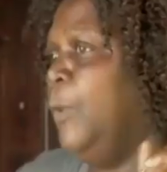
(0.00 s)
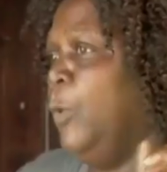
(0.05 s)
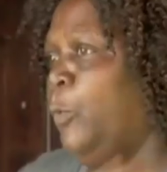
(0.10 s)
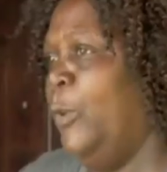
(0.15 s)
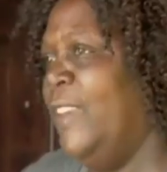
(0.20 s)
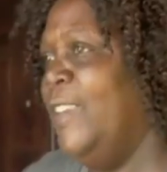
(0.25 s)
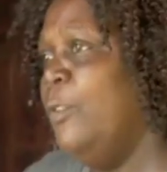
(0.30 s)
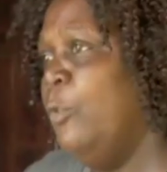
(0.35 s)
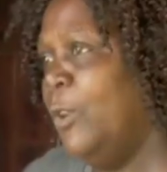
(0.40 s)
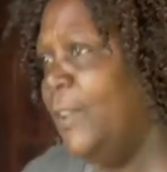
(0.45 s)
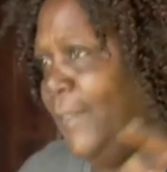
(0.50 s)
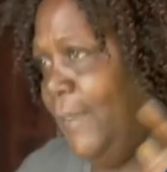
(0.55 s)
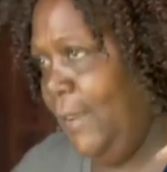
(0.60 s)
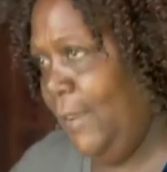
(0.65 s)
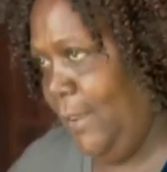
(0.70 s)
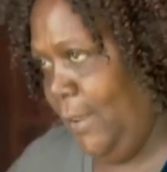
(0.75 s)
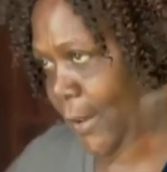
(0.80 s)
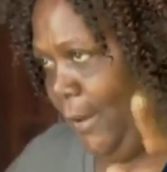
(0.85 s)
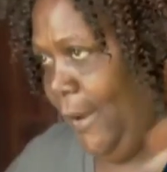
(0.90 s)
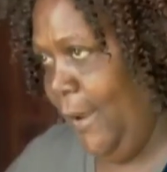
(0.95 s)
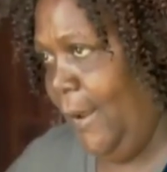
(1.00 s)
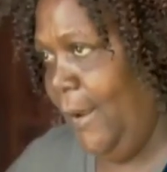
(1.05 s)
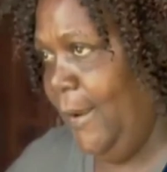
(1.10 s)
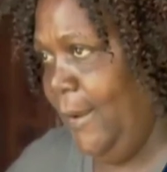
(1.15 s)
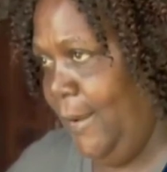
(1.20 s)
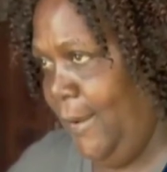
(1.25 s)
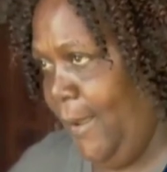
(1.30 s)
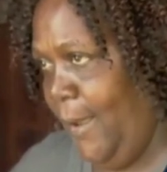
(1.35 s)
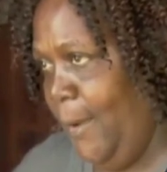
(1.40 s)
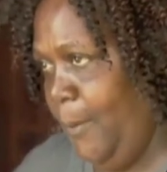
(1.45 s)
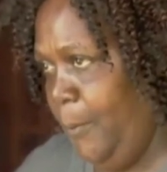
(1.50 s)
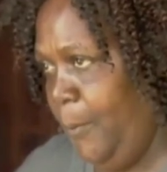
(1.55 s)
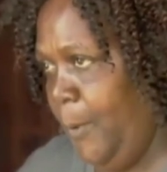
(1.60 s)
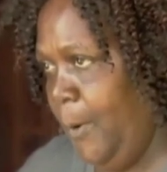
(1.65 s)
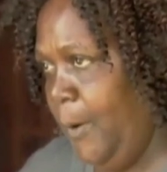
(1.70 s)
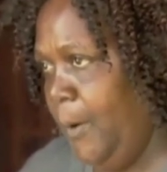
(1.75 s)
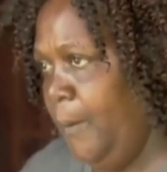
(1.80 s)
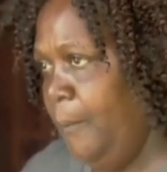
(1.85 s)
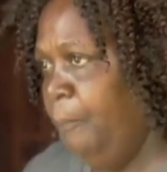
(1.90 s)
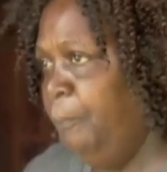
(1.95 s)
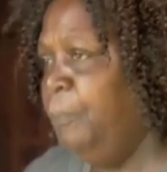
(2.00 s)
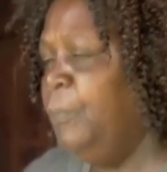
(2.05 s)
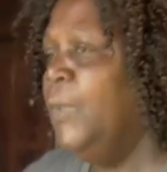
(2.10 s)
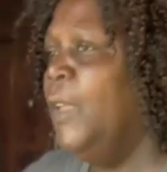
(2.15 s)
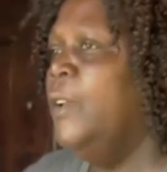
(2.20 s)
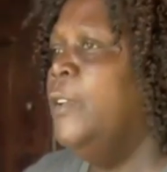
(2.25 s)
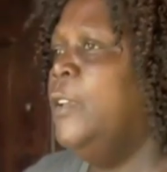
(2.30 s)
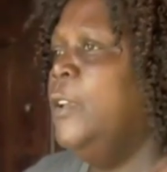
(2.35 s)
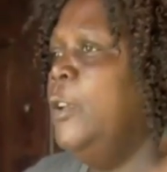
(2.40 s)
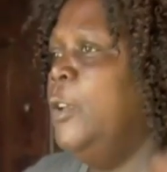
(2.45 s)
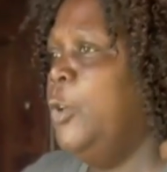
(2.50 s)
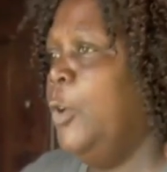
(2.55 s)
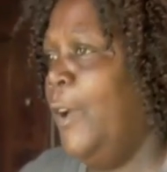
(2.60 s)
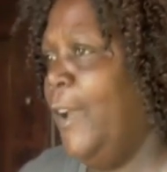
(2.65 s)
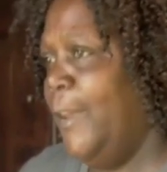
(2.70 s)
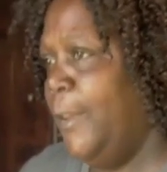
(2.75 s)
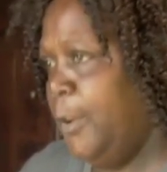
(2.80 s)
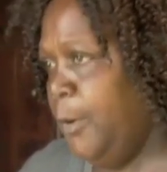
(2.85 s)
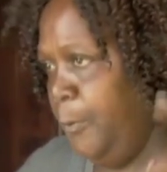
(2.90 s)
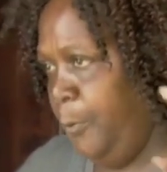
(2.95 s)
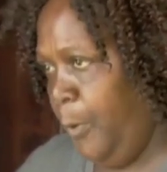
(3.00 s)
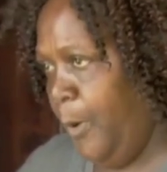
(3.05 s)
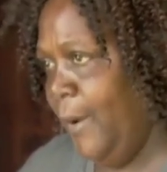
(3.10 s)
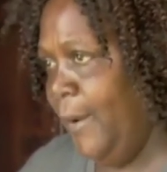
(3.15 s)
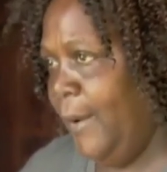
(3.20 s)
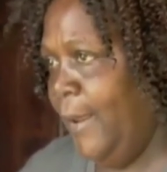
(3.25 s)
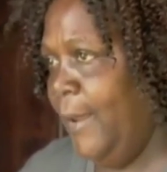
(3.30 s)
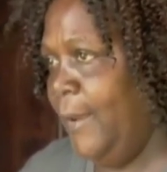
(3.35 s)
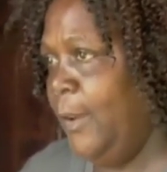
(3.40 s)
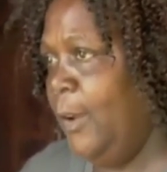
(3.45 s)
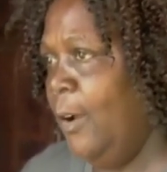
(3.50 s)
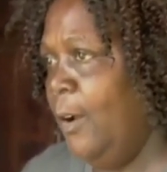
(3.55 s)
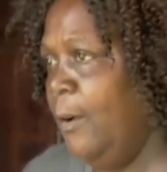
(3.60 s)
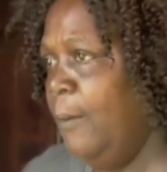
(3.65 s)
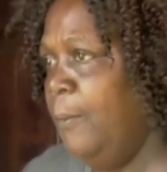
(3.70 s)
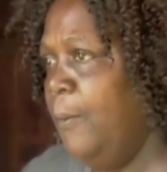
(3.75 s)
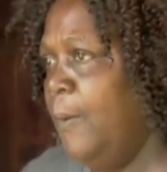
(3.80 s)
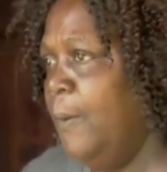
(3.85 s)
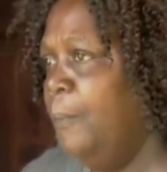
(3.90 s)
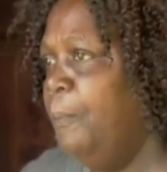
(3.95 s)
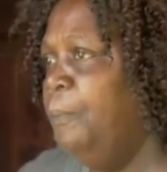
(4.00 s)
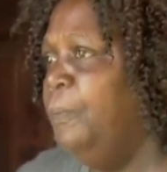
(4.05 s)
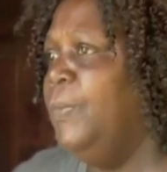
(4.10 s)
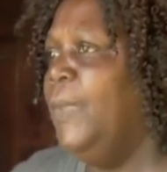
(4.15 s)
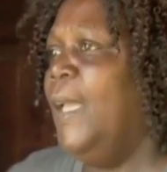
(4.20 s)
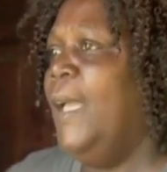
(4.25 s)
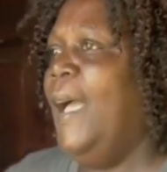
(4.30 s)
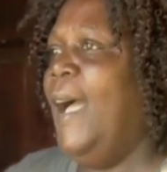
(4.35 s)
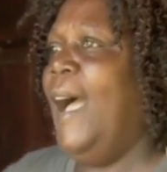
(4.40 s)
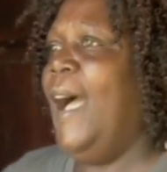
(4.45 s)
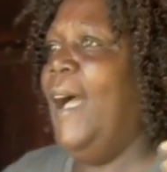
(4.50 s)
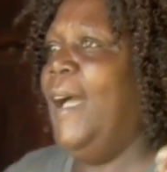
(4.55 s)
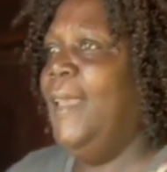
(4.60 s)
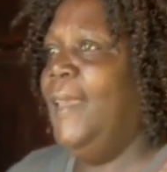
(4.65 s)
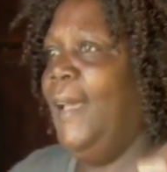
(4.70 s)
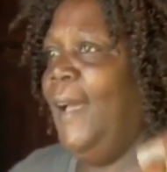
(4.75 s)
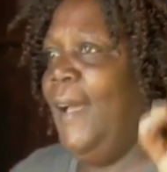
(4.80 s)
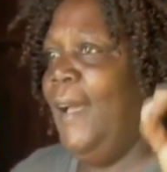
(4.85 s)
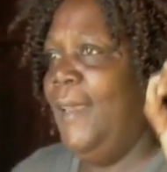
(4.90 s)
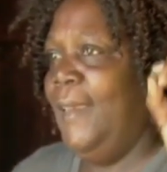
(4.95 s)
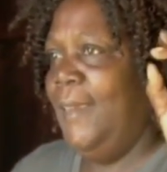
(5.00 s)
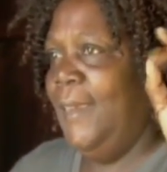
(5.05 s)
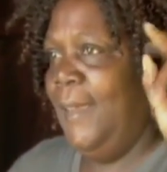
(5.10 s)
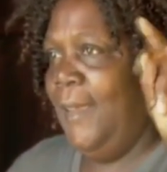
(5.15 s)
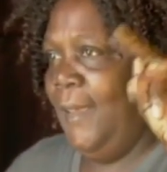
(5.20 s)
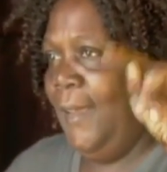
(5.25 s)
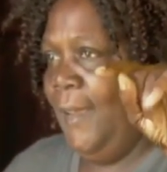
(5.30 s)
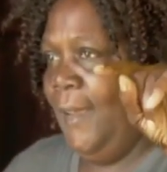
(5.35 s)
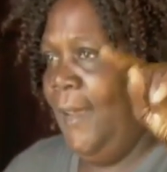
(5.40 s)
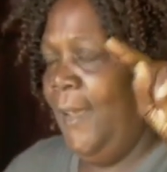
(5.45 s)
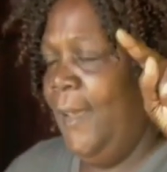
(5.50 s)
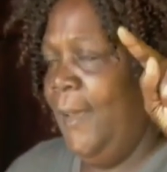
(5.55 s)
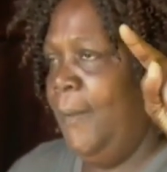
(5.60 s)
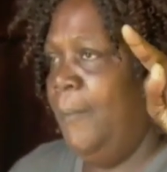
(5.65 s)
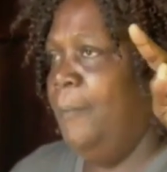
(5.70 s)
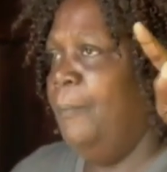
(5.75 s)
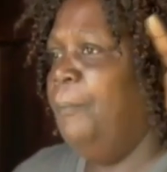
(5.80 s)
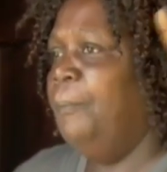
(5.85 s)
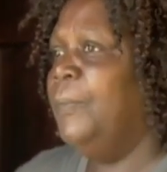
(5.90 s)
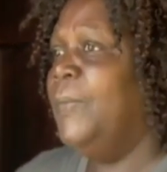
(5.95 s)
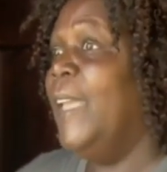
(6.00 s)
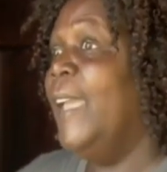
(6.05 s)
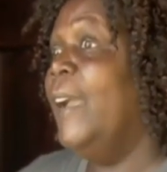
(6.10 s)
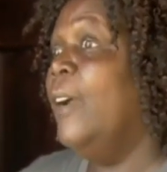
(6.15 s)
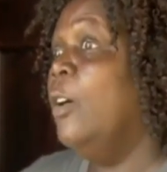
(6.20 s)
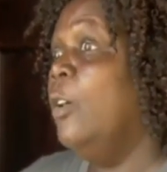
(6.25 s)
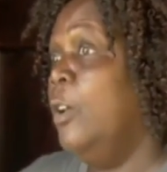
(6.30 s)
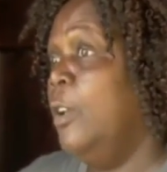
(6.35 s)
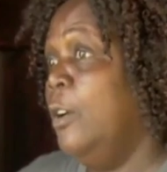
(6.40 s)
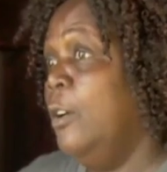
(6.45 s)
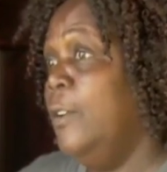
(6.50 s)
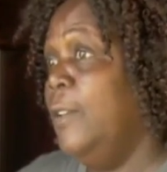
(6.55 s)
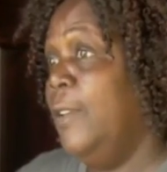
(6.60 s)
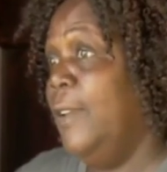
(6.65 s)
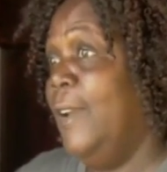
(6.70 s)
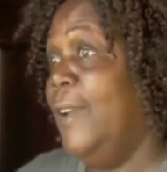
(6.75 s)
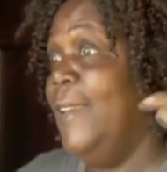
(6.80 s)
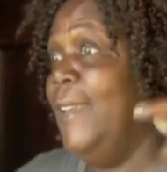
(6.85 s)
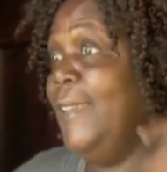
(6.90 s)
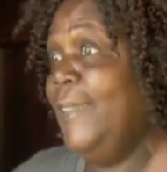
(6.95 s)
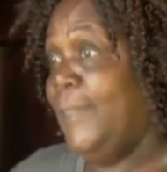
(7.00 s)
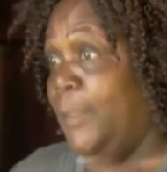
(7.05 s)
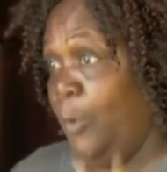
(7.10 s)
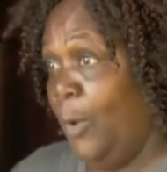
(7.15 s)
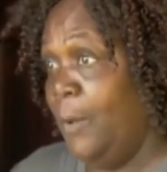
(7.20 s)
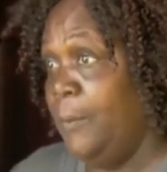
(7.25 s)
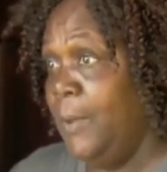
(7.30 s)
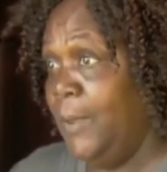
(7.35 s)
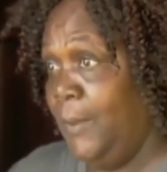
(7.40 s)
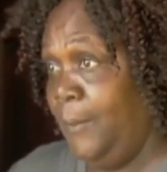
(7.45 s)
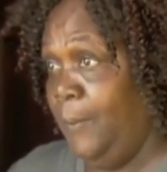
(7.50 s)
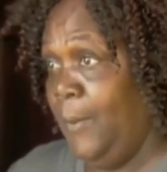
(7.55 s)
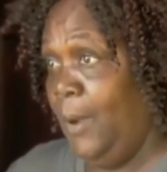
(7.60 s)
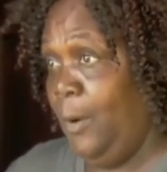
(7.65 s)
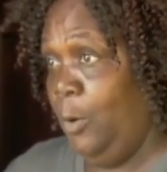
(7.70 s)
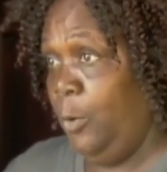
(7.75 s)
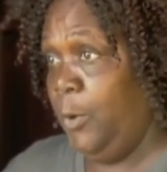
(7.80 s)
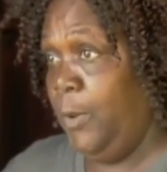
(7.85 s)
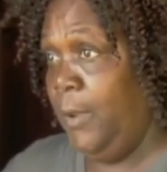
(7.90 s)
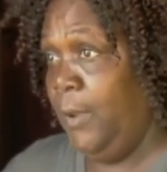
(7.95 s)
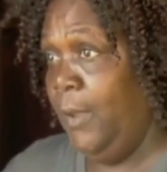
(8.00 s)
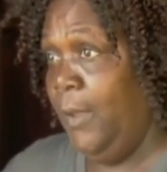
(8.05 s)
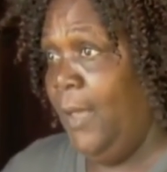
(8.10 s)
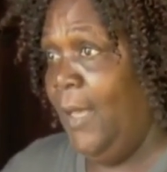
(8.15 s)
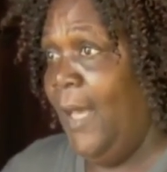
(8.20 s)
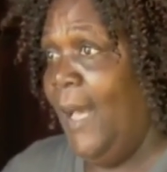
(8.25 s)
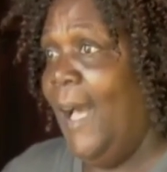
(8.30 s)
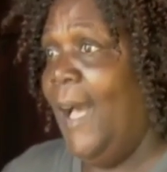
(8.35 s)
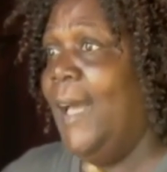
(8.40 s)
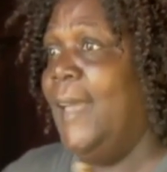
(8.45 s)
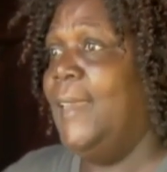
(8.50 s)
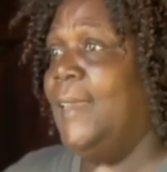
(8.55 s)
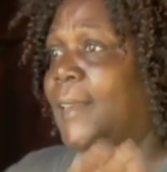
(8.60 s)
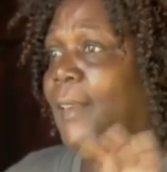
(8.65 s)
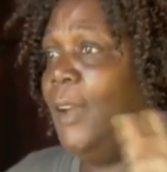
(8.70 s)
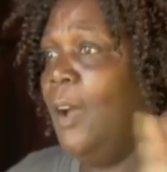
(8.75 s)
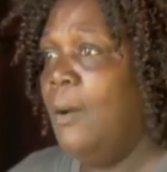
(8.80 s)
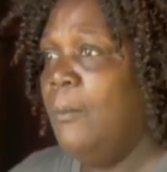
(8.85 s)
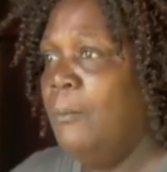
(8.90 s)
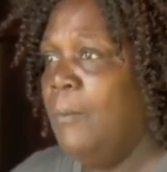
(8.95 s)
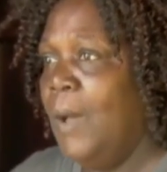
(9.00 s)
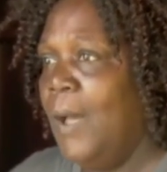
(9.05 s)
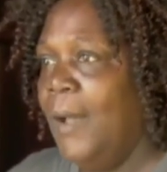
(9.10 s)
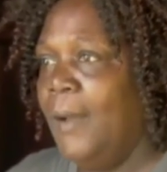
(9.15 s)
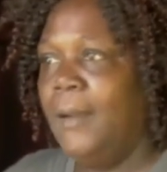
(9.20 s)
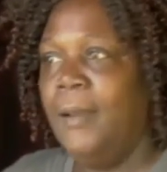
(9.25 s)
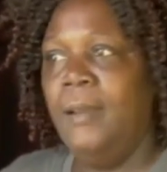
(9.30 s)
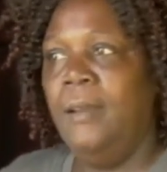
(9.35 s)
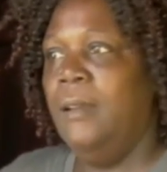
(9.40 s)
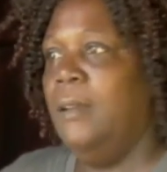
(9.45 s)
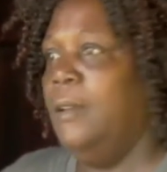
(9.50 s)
When he was in jail in Tampa, she tried to bring that up, and they go down there and they swab his mouth, and it come back